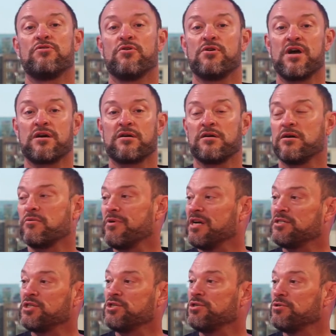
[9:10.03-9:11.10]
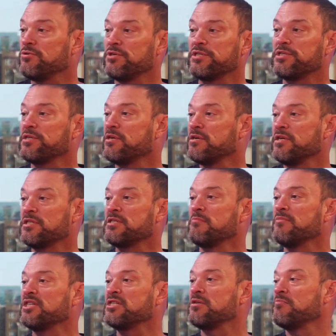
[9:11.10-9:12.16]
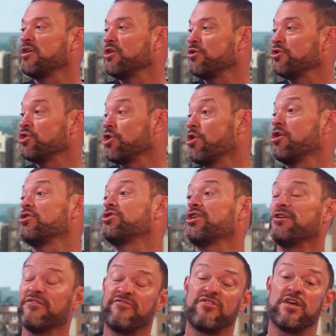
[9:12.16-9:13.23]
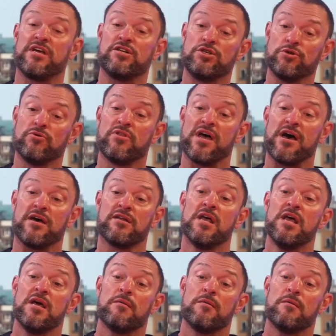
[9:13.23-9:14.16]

They're not going to arrest you. It's a misdemeanor charge if they do that.